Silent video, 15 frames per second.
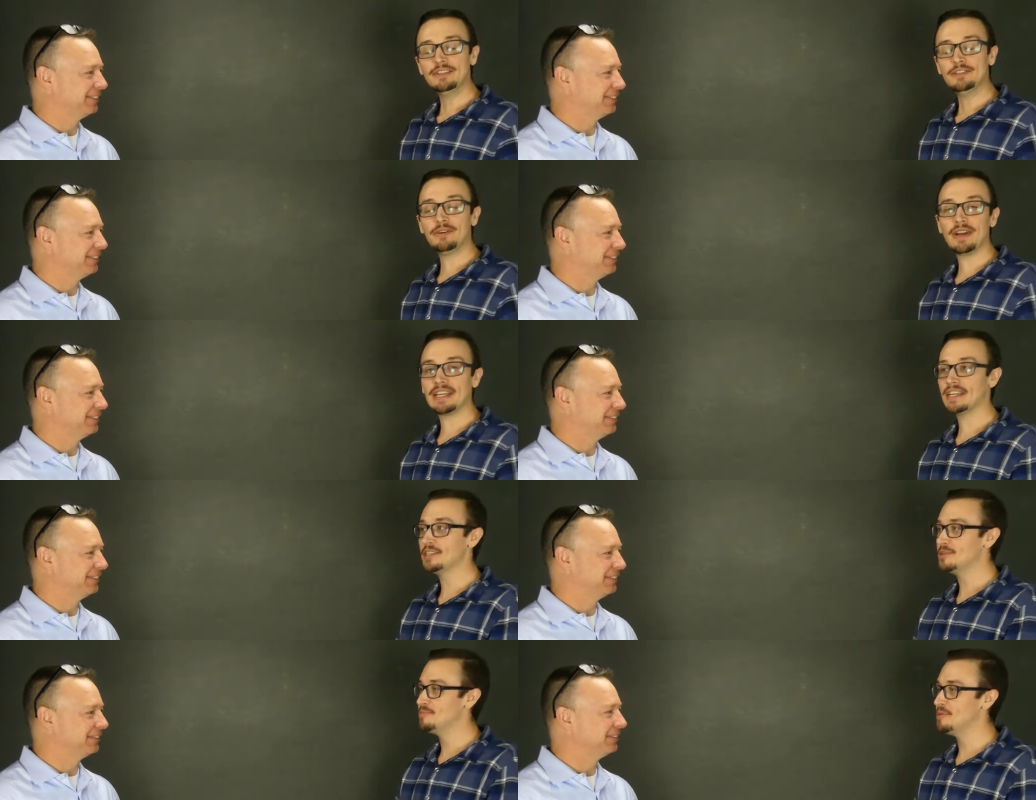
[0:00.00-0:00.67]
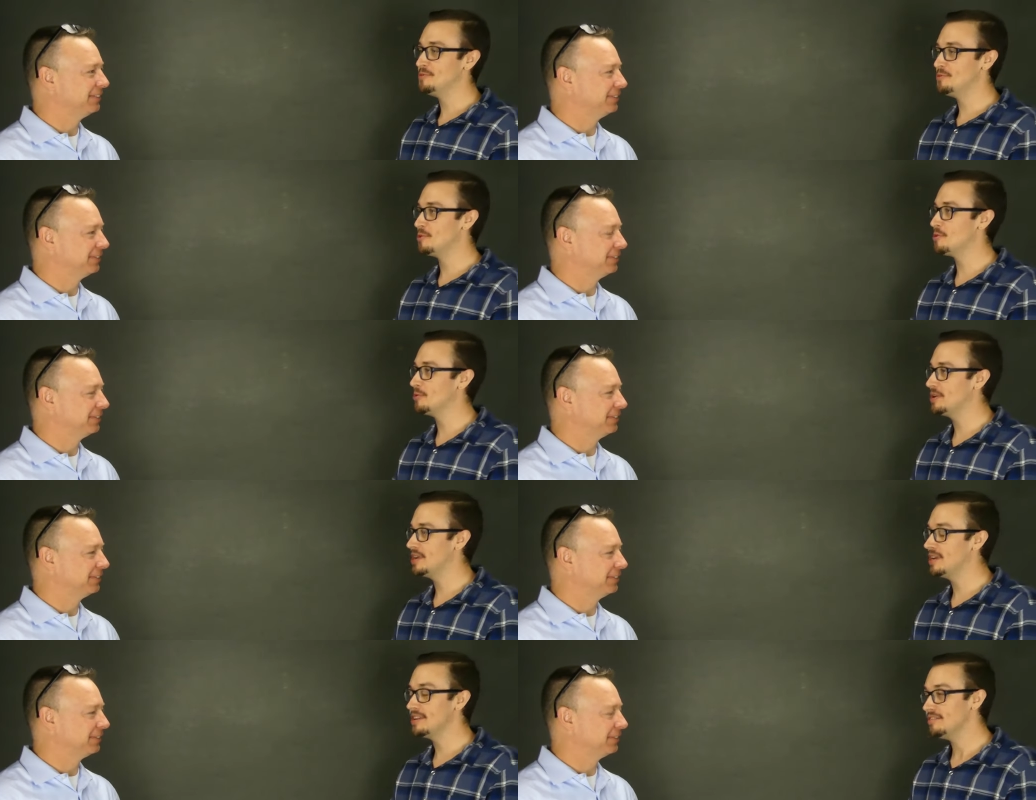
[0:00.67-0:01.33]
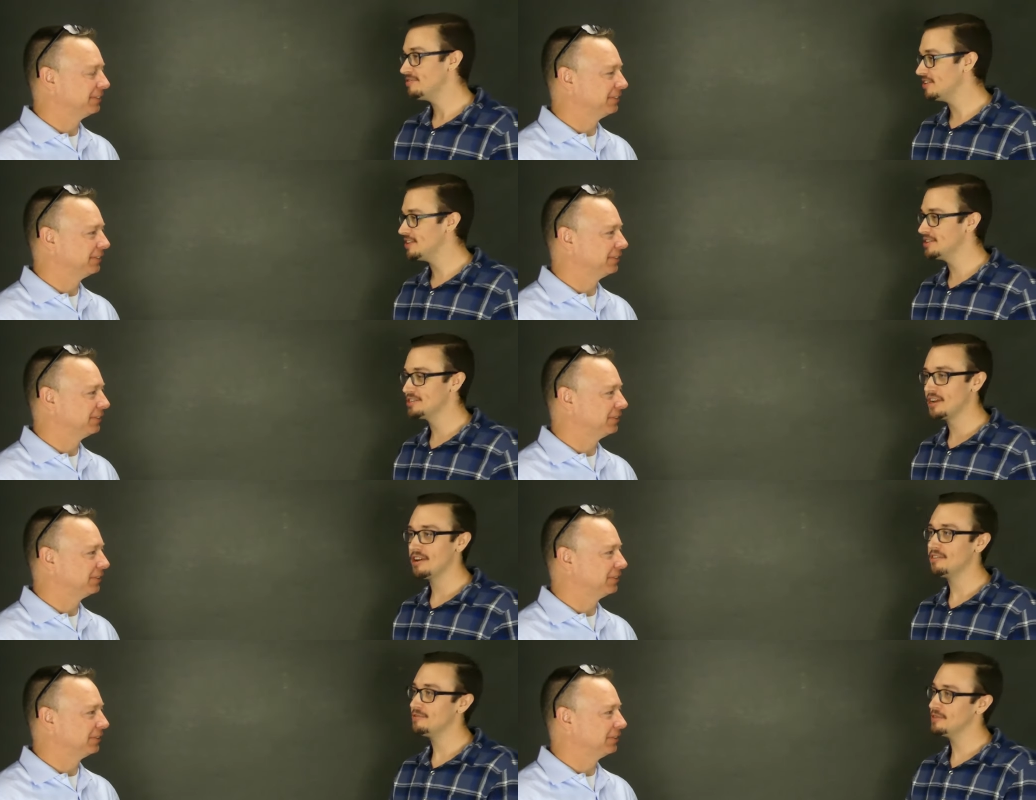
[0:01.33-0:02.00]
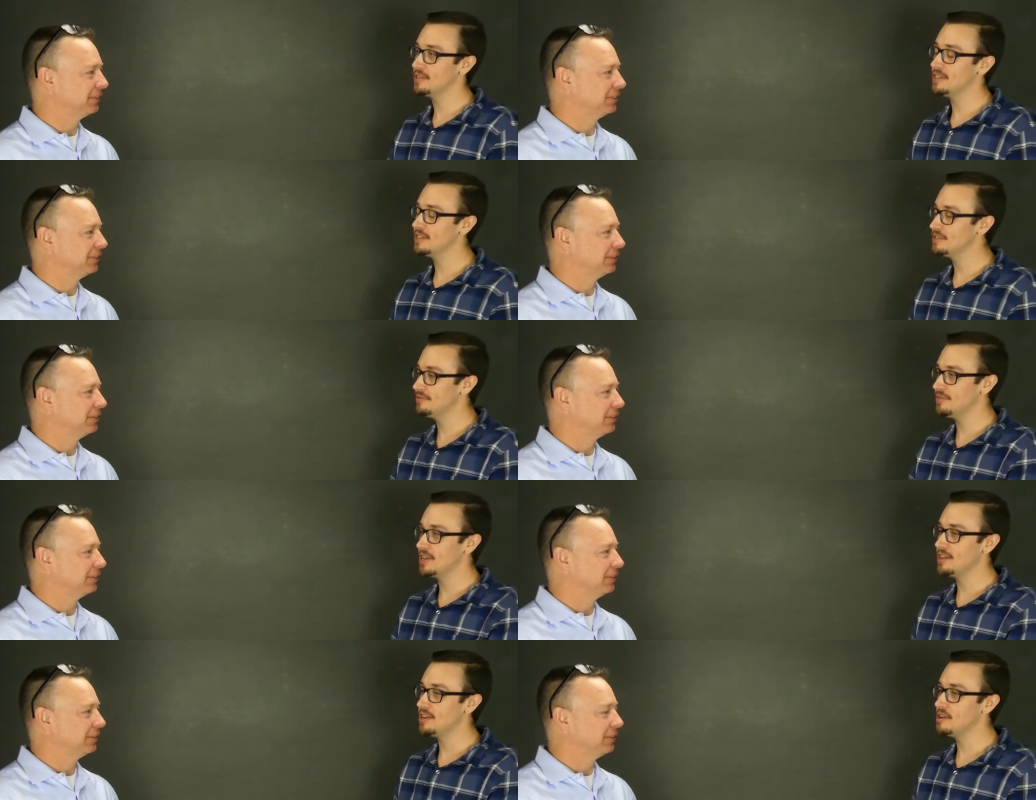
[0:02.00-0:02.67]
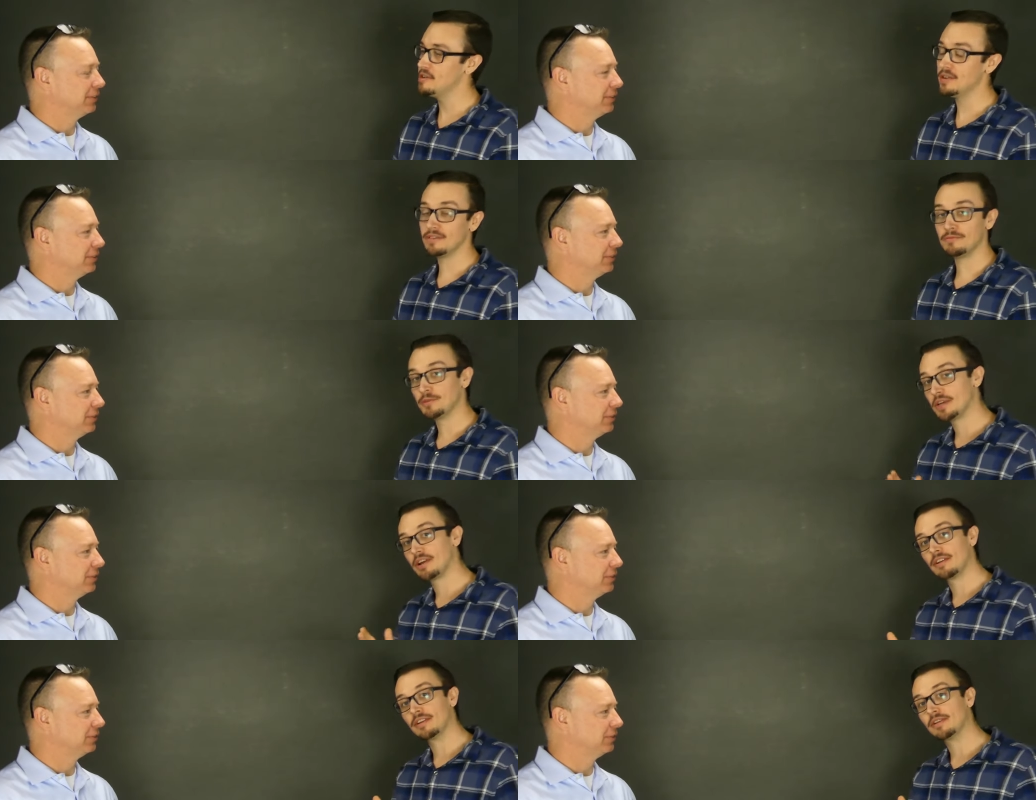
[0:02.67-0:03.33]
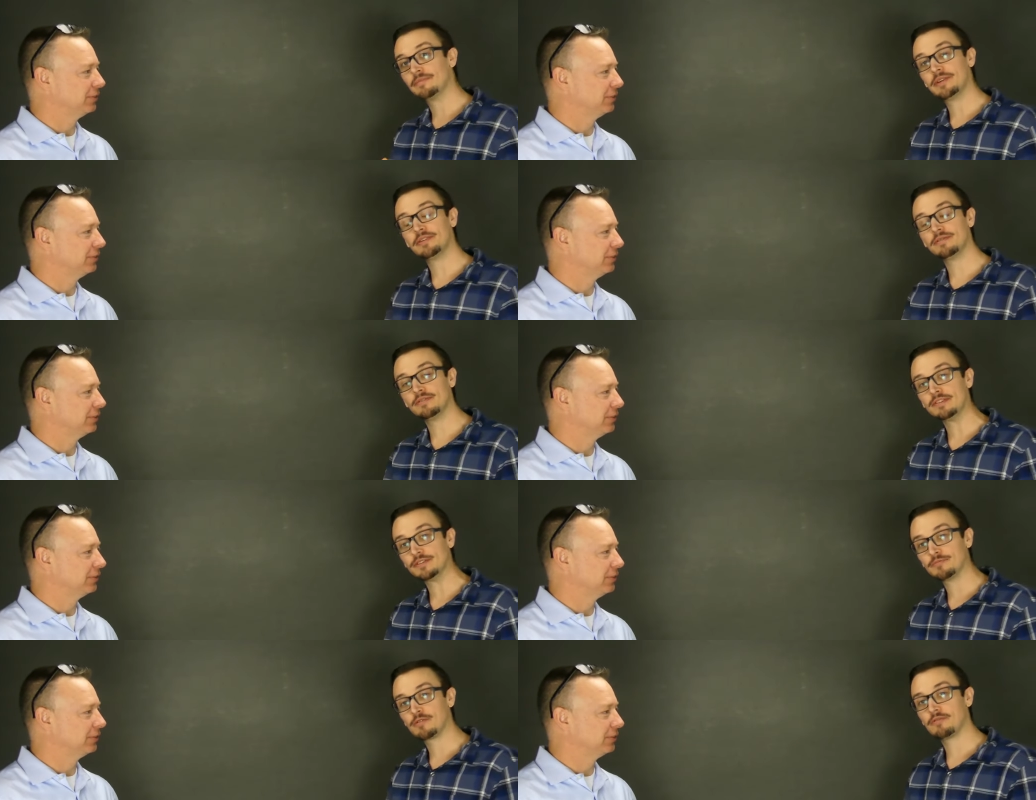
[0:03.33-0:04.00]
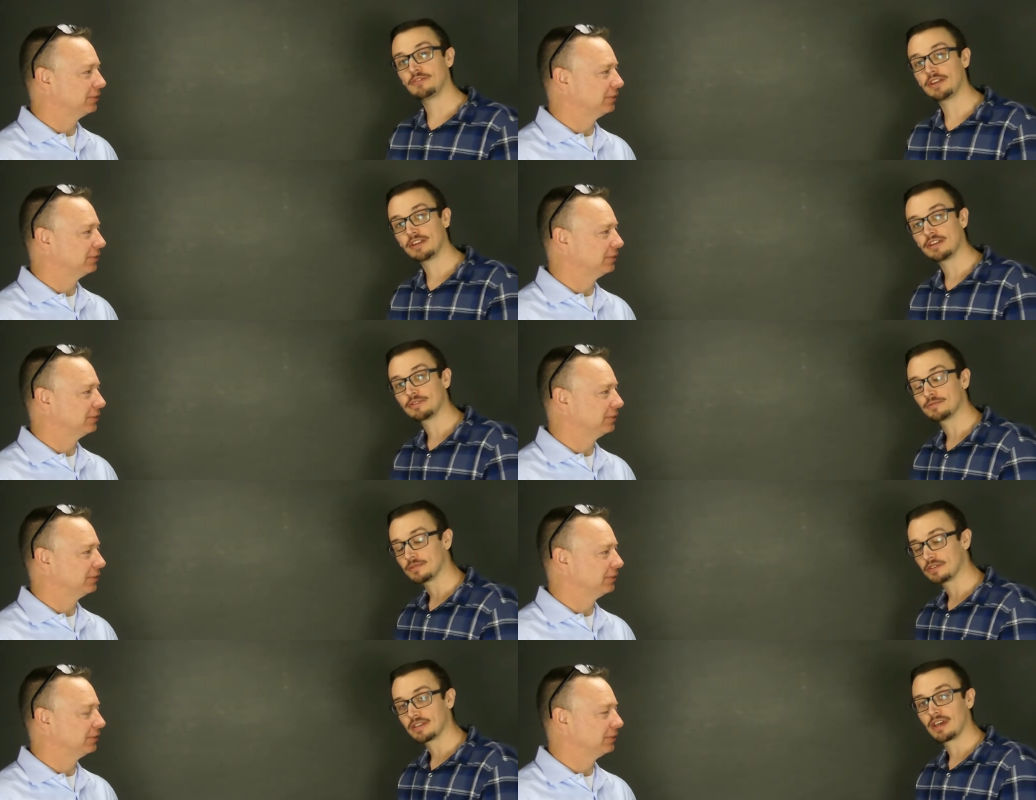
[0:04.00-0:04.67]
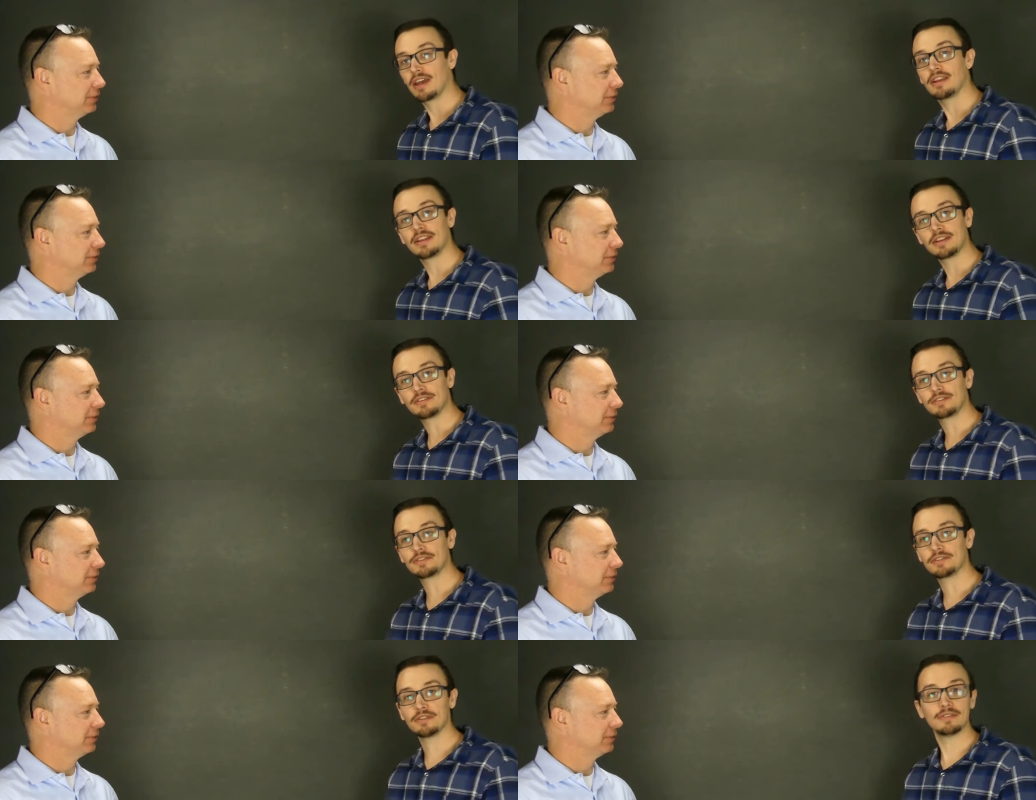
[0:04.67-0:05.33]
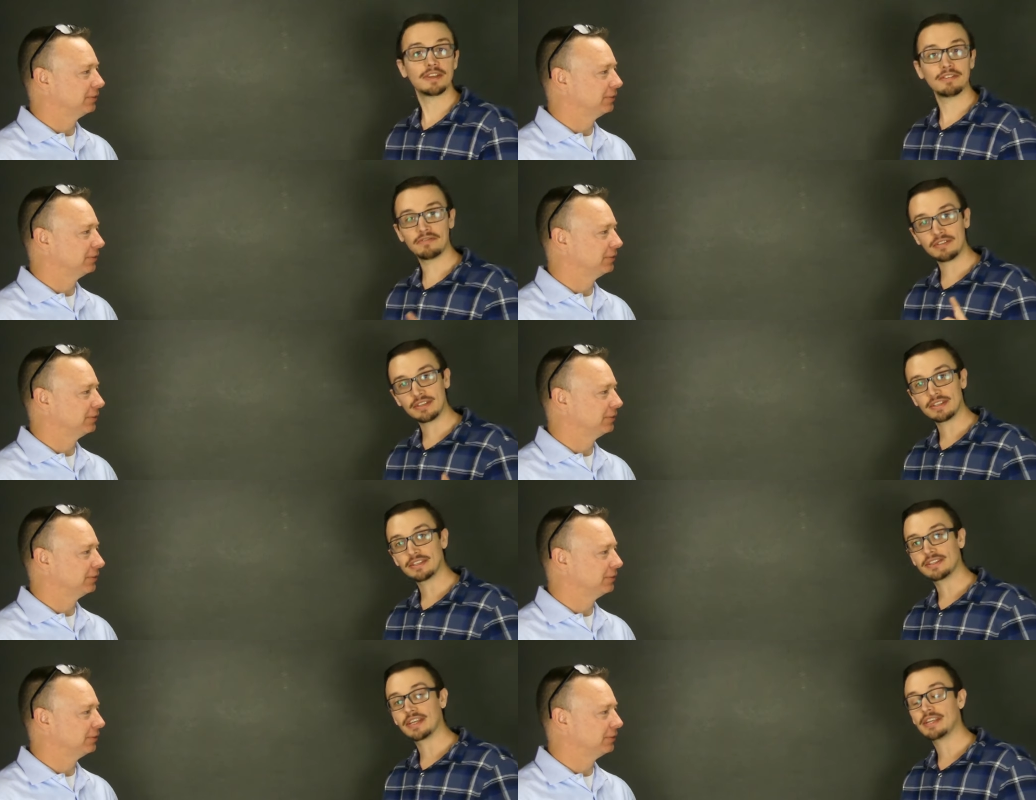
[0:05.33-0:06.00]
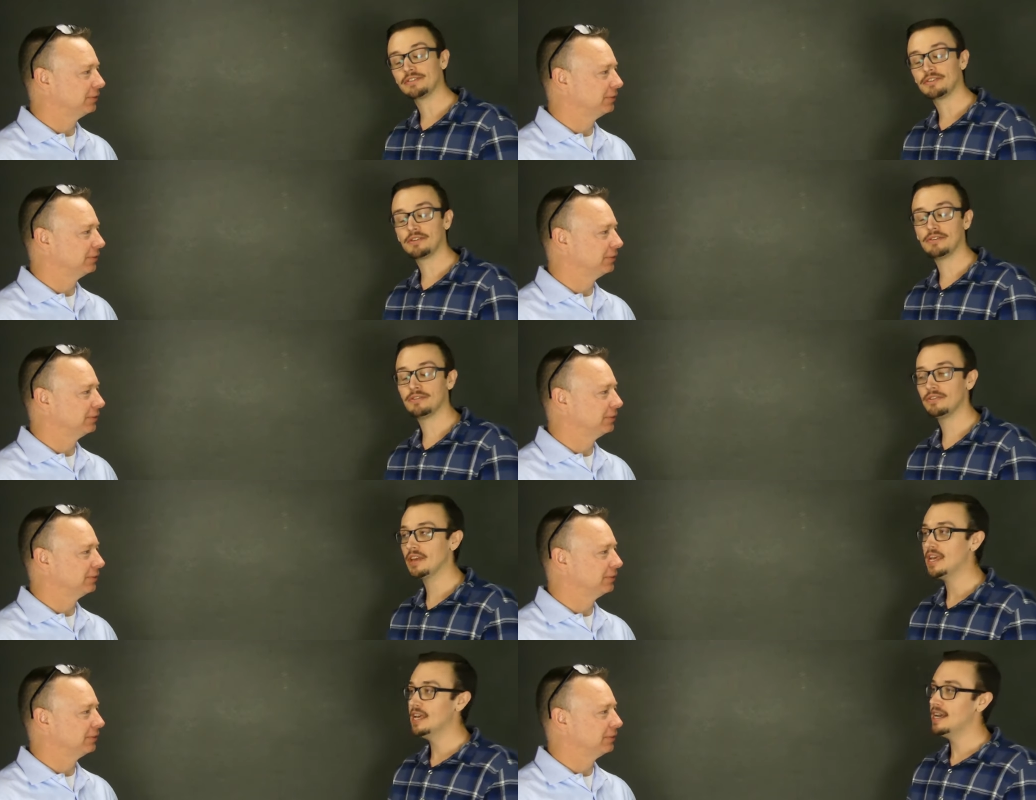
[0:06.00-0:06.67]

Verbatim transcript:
Speaker 1: So I guess before we finish out this video, and we are going to be doing some more videos with Scott here, so definitely stay tuned.